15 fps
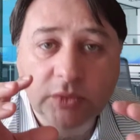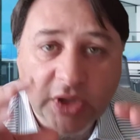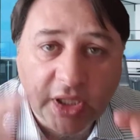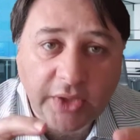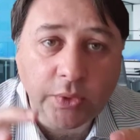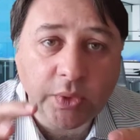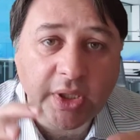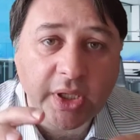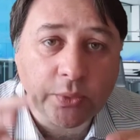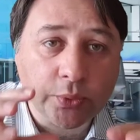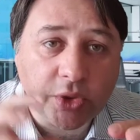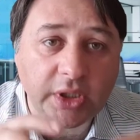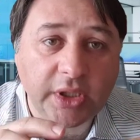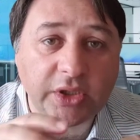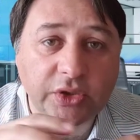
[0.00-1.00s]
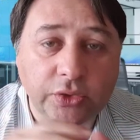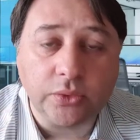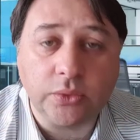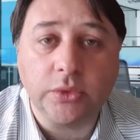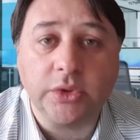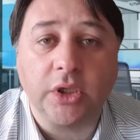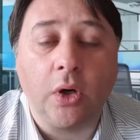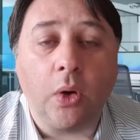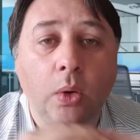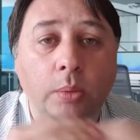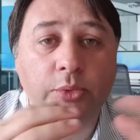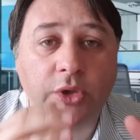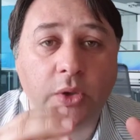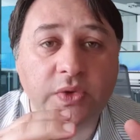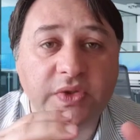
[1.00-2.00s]
then you can really do the whole
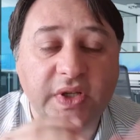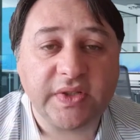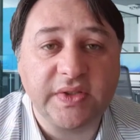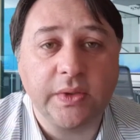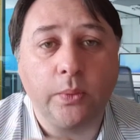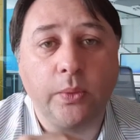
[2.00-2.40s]
process